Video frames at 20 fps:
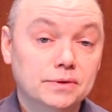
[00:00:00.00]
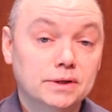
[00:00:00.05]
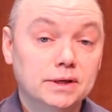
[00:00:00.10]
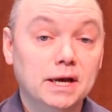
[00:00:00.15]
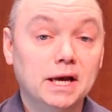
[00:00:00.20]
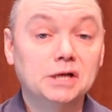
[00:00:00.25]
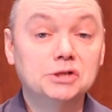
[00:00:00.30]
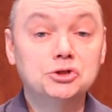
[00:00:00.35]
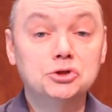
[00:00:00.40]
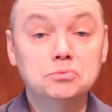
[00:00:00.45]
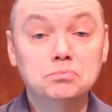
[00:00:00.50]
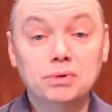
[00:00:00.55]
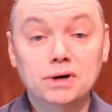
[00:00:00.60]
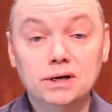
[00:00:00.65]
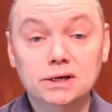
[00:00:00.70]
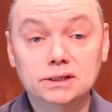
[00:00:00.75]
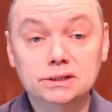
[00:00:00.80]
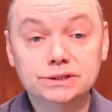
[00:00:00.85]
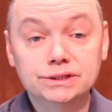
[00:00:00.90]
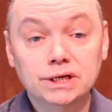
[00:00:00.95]
As you
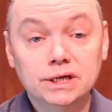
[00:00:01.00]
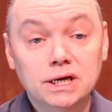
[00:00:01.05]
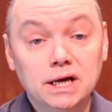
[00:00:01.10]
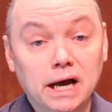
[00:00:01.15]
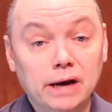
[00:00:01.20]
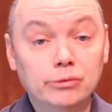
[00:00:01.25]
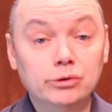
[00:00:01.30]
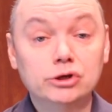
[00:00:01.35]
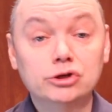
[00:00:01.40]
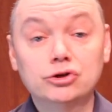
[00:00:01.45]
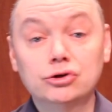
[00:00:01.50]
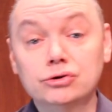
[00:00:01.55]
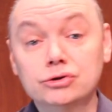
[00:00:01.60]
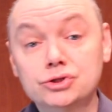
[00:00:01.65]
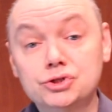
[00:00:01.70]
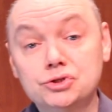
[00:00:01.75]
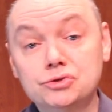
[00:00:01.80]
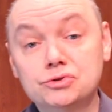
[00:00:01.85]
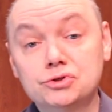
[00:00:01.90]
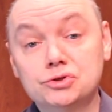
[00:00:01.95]
buzz, I would
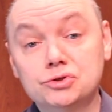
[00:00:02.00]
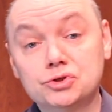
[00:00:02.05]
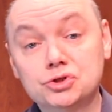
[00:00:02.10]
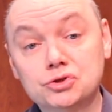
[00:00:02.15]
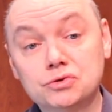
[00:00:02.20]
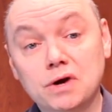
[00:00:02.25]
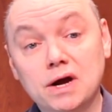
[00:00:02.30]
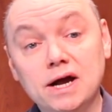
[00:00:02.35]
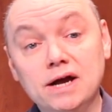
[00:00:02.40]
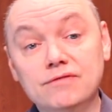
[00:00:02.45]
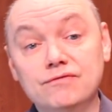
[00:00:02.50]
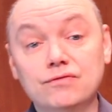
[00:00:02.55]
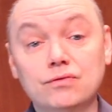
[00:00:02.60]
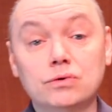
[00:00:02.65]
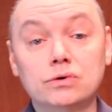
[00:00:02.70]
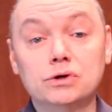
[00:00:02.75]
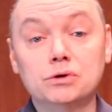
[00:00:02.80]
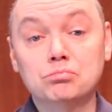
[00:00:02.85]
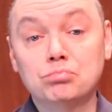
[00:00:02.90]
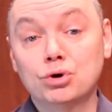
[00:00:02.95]
encourage you to strive for
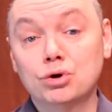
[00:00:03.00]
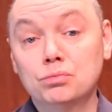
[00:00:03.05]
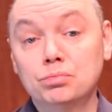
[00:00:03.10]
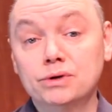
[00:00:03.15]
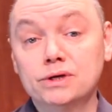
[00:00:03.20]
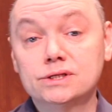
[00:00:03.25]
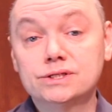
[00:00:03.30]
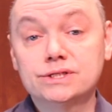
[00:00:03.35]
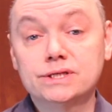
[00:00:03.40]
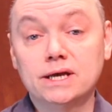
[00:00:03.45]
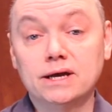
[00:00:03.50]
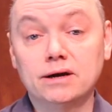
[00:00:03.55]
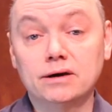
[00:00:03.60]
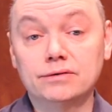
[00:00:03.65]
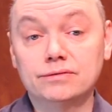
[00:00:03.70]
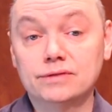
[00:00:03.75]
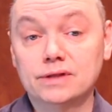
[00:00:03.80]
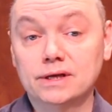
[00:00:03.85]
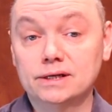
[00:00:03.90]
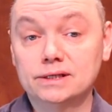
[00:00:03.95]
an appropriate
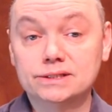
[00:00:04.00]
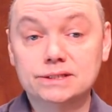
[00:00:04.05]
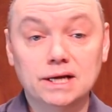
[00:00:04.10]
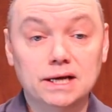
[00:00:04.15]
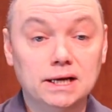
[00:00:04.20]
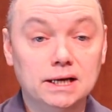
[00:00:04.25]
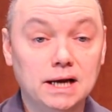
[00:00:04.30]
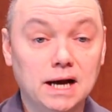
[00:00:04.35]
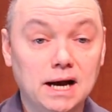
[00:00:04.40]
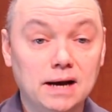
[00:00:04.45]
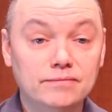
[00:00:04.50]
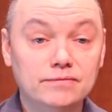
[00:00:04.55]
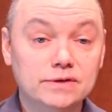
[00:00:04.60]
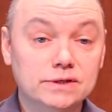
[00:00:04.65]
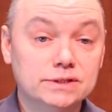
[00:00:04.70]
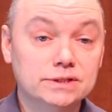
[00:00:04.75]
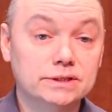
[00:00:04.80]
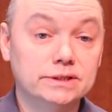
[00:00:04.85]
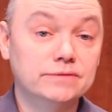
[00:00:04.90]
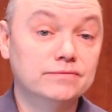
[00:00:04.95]
sound that is
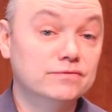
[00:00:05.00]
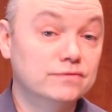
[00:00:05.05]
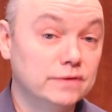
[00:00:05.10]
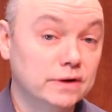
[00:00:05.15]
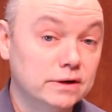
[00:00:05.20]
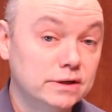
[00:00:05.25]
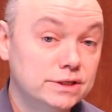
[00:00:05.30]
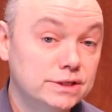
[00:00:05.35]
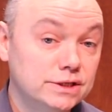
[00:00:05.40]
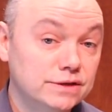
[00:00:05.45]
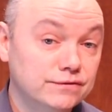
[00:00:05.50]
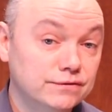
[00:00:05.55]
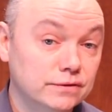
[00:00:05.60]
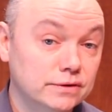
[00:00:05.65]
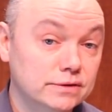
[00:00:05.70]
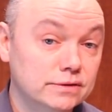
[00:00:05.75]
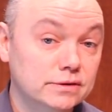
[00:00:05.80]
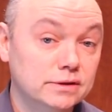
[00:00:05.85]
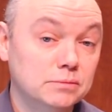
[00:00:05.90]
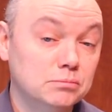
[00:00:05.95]
obviously very
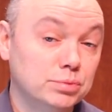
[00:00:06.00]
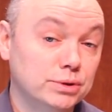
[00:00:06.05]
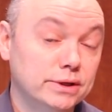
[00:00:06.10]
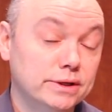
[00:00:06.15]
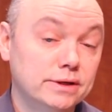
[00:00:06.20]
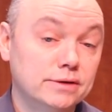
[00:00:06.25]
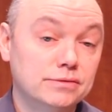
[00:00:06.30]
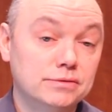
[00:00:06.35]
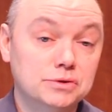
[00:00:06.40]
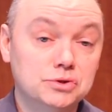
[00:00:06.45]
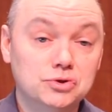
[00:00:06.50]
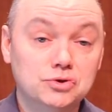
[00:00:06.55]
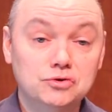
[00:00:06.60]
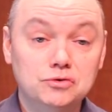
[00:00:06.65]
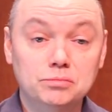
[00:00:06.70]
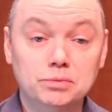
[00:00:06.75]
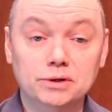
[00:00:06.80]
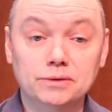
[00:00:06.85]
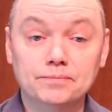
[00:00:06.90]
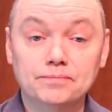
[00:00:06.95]
different than playing the
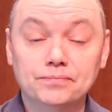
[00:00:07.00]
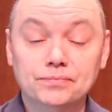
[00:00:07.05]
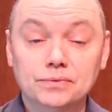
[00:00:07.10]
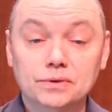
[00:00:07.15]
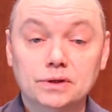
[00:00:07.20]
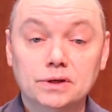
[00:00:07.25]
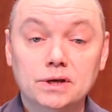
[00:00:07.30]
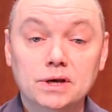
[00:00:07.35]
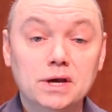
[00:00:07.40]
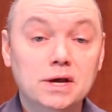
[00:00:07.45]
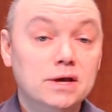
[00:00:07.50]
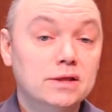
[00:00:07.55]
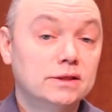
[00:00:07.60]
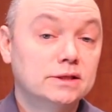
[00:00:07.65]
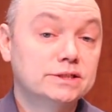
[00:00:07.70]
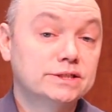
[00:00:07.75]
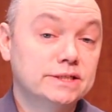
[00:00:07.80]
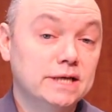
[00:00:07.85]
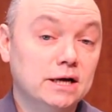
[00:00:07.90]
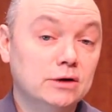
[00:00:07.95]
tuba. The
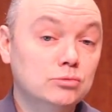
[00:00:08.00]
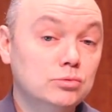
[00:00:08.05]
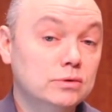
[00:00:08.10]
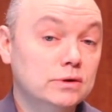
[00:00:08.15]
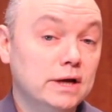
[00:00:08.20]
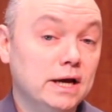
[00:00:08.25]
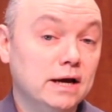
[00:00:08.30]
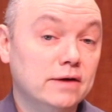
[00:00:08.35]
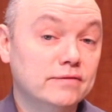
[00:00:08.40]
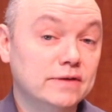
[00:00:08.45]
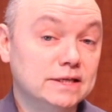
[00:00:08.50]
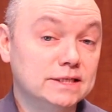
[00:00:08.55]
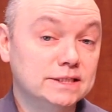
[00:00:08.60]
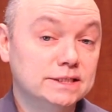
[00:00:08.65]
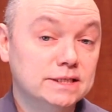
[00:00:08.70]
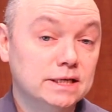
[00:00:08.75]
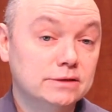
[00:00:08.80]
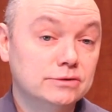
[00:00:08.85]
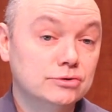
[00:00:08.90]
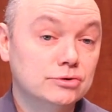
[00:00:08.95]
sound will have a
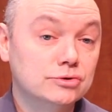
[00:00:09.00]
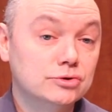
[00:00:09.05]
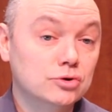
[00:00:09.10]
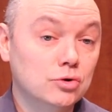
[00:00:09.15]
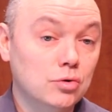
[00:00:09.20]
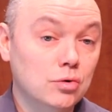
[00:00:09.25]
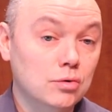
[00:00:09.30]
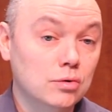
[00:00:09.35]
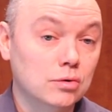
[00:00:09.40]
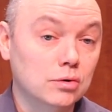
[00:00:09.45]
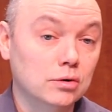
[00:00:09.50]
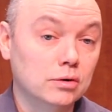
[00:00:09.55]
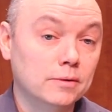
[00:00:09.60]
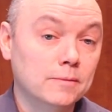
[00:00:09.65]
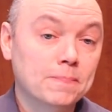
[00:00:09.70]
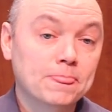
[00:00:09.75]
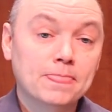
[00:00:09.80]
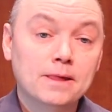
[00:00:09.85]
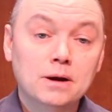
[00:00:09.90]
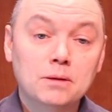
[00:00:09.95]
centered core,
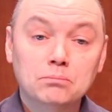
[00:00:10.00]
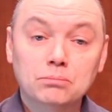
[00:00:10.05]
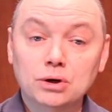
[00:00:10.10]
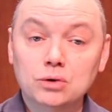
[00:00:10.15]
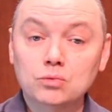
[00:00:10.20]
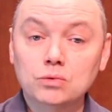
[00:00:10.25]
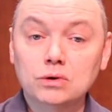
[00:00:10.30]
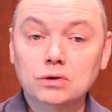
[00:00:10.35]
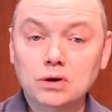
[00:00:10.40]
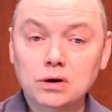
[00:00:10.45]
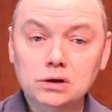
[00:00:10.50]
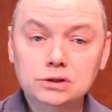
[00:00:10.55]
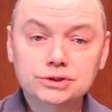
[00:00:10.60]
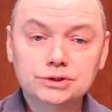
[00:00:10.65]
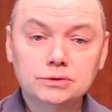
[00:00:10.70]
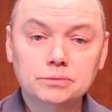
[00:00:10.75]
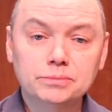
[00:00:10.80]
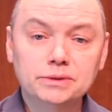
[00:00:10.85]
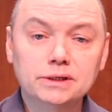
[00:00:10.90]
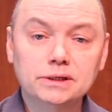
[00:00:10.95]
but will
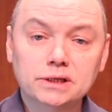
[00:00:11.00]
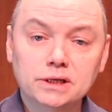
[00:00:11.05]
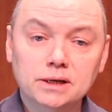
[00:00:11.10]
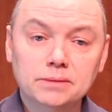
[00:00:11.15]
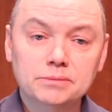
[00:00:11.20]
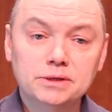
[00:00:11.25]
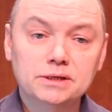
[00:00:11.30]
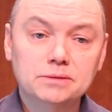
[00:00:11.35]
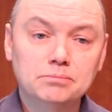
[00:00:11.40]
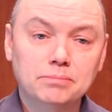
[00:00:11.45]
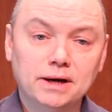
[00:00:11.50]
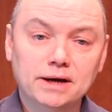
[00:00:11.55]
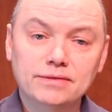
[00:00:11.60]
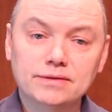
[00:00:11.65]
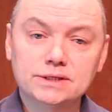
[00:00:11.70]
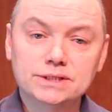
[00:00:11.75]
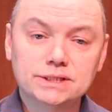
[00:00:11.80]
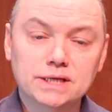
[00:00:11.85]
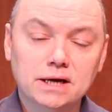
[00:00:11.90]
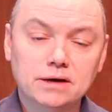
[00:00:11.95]
also be accompanied by the
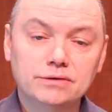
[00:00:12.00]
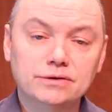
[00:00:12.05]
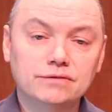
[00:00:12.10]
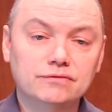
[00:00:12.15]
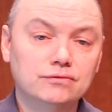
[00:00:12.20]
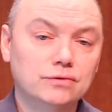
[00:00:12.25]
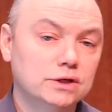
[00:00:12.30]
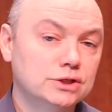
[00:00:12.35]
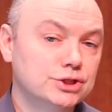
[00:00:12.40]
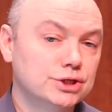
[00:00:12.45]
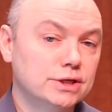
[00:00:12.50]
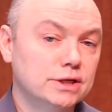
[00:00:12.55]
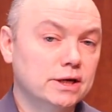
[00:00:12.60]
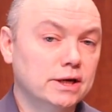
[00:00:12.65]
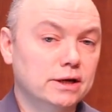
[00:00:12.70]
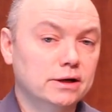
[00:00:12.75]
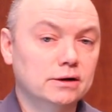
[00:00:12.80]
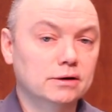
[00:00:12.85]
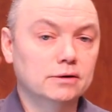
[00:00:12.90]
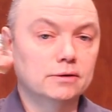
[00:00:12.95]
sound of rushing
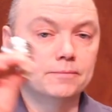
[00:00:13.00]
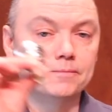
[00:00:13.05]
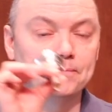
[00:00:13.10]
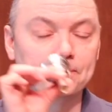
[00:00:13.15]
air.